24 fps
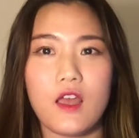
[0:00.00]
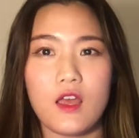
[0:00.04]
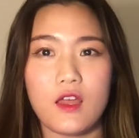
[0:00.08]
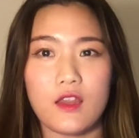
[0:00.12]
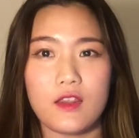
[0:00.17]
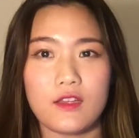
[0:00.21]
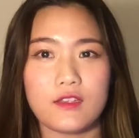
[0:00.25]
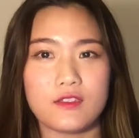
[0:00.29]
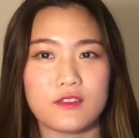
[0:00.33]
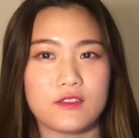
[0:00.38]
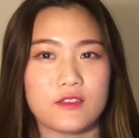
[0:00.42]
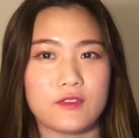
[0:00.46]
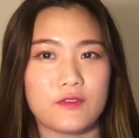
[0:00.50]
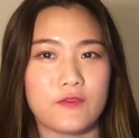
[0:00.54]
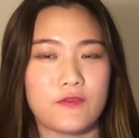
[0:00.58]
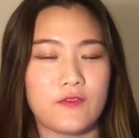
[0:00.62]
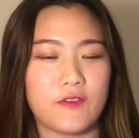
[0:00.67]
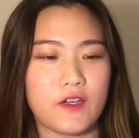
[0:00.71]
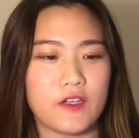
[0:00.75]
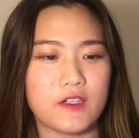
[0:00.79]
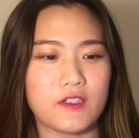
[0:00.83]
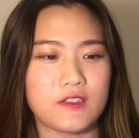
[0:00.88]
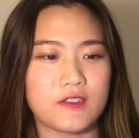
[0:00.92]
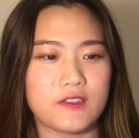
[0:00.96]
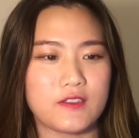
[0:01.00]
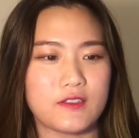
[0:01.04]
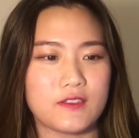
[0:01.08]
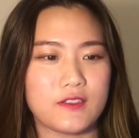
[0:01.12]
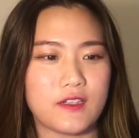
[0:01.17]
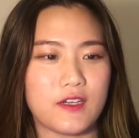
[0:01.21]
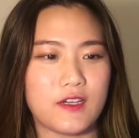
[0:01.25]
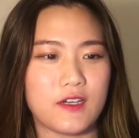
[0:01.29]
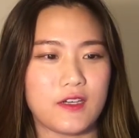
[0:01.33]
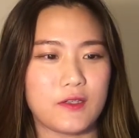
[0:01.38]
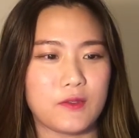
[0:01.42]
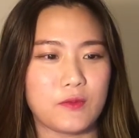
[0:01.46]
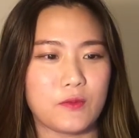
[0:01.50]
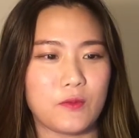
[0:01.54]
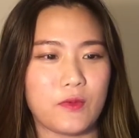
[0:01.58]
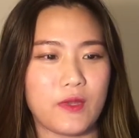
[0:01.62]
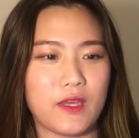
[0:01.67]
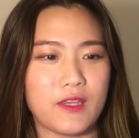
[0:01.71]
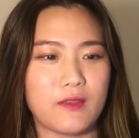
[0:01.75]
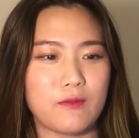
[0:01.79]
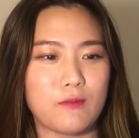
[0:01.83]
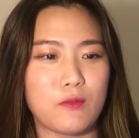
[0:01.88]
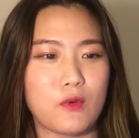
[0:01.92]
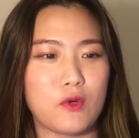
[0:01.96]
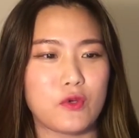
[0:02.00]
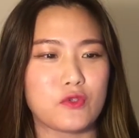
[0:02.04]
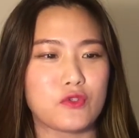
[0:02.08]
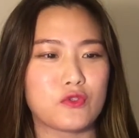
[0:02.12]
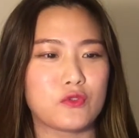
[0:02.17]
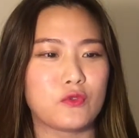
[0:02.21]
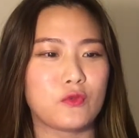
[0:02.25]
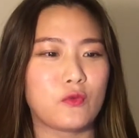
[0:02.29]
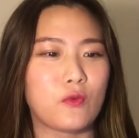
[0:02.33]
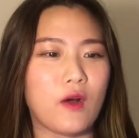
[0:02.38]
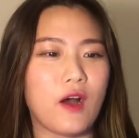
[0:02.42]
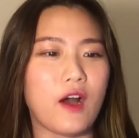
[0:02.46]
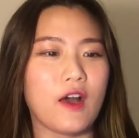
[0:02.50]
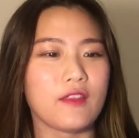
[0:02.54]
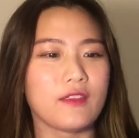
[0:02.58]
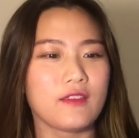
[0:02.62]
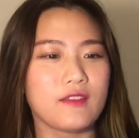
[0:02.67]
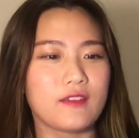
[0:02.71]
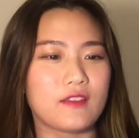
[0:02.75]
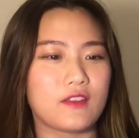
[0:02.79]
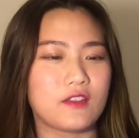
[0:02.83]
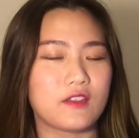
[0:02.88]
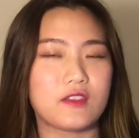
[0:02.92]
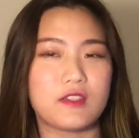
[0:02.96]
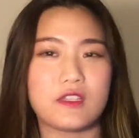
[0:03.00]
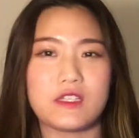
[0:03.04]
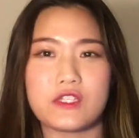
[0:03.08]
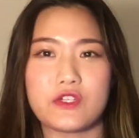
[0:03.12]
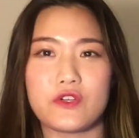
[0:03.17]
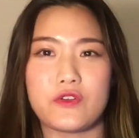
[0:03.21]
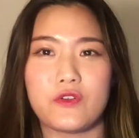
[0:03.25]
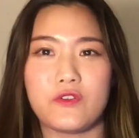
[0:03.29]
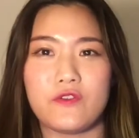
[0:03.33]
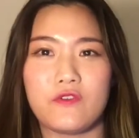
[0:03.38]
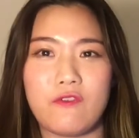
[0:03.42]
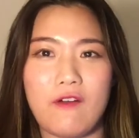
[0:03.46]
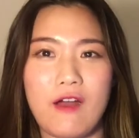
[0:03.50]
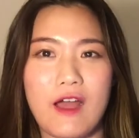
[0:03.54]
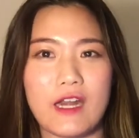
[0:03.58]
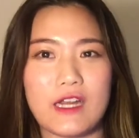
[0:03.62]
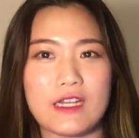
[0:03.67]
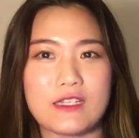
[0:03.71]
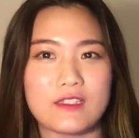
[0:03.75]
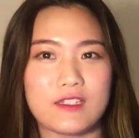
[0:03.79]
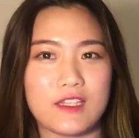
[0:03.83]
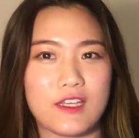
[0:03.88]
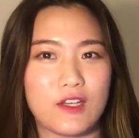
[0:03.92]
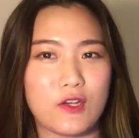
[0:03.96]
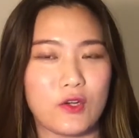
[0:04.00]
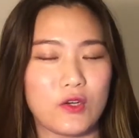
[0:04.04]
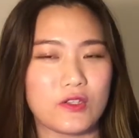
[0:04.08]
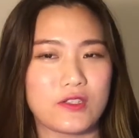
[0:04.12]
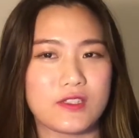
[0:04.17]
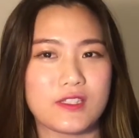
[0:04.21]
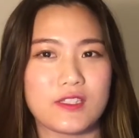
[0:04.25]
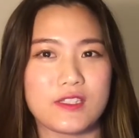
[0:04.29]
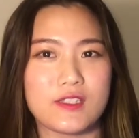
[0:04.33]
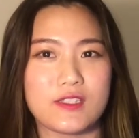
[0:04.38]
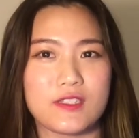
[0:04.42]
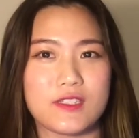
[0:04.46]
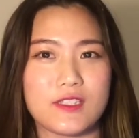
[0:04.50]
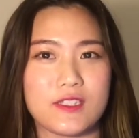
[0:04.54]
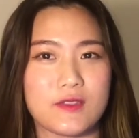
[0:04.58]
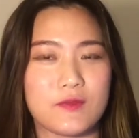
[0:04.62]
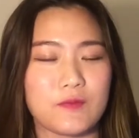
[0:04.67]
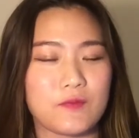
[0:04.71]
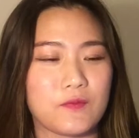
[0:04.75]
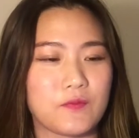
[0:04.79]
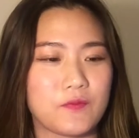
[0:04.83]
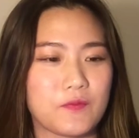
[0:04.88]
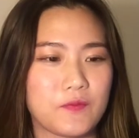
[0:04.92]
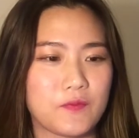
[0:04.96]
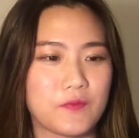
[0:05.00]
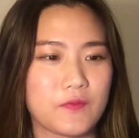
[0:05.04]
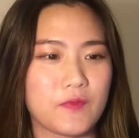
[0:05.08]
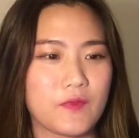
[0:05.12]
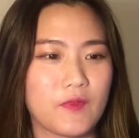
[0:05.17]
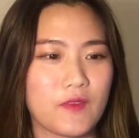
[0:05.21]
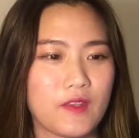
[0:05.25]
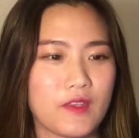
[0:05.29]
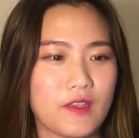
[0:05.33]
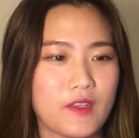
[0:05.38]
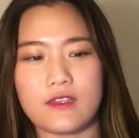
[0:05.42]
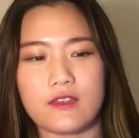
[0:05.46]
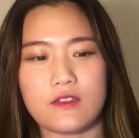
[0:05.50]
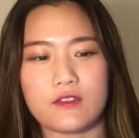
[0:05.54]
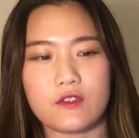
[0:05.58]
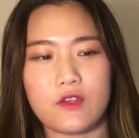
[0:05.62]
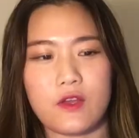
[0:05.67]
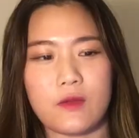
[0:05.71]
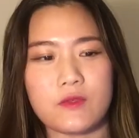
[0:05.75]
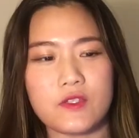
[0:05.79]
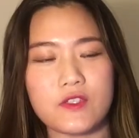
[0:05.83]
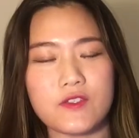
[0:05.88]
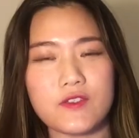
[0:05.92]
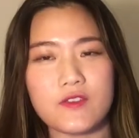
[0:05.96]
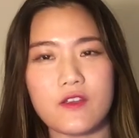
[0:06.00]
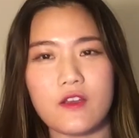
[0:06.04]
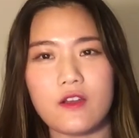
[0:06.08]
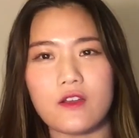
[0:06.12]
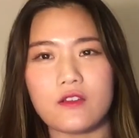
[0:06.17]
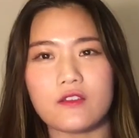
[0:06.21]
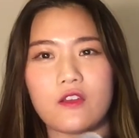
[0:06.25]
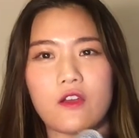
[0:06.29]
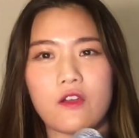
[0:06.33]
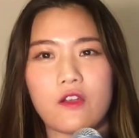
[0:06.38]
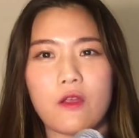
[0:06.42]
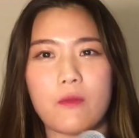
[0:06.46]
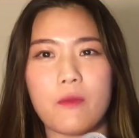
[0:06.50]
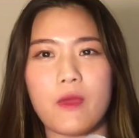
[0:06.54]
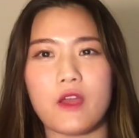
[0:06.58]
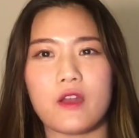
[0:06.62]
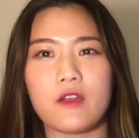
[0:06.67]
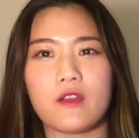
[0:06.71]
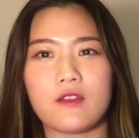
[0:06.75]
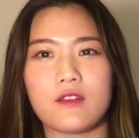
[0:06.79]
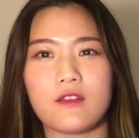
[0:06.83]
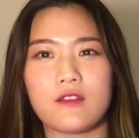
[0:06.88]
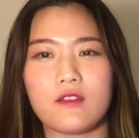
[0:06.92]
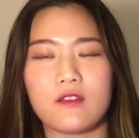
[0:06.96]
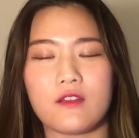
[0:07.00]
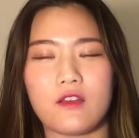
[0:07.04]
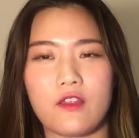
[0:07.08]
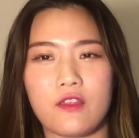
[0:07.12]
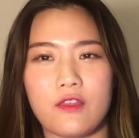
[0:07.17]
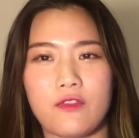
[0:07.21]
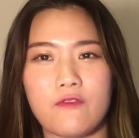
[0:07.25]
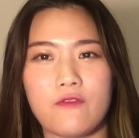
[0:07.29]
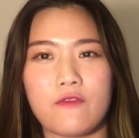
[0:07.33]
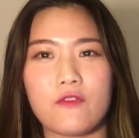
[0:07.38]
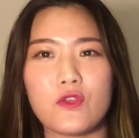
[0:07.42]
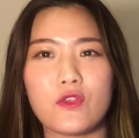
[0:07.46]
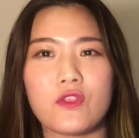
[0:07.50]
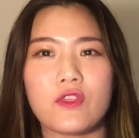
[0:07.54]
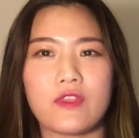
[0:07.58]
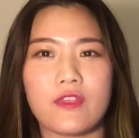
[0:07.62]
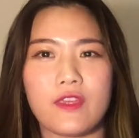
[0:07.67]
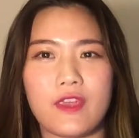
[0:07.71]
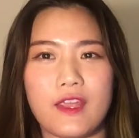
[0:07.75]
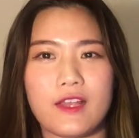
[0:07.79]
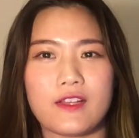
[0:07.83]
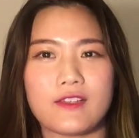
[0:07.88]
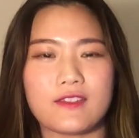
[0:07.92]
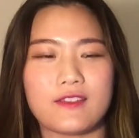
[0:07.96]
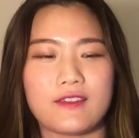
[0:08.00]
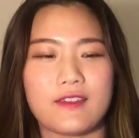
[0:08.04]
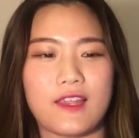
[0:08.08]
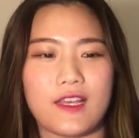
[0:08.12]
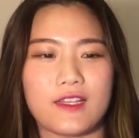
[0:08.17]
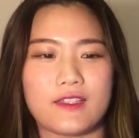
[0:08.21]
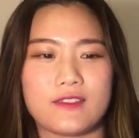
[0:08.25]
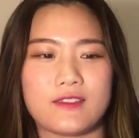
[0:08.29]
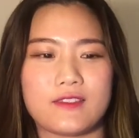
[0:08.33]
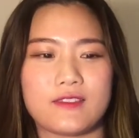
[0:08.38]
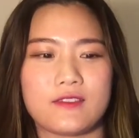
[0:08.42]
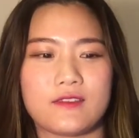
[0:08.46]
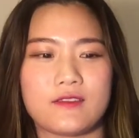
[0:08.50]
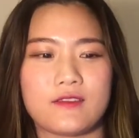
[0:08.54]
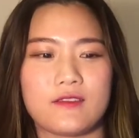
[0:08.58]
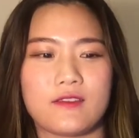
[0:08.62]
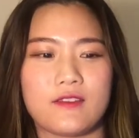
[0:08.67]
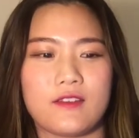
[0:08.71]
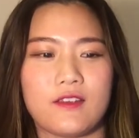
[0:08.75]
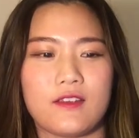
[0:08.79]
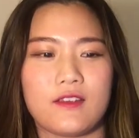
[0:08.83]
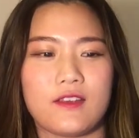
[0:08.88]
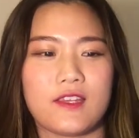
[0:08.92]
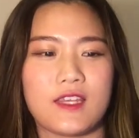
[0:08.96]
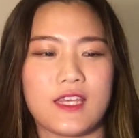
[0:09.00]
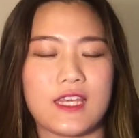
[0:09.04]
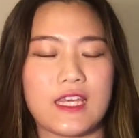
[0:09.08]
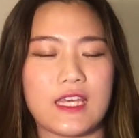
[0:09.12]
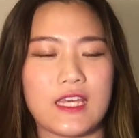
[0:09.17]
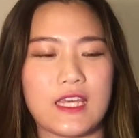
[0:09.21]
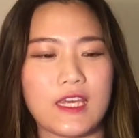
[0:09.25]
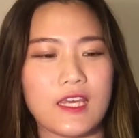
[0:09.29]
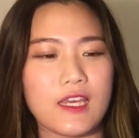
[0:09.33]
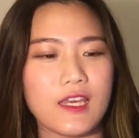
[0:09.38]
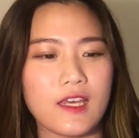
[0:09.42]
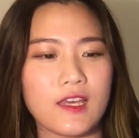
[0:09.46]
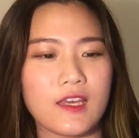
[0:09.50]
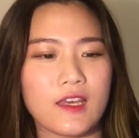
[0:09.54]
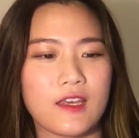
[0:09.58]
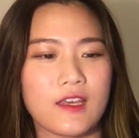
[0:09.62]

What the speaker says: let's first start with module 1, the digital finance ecosystem. So I'm just gonna talk about a few things that's key.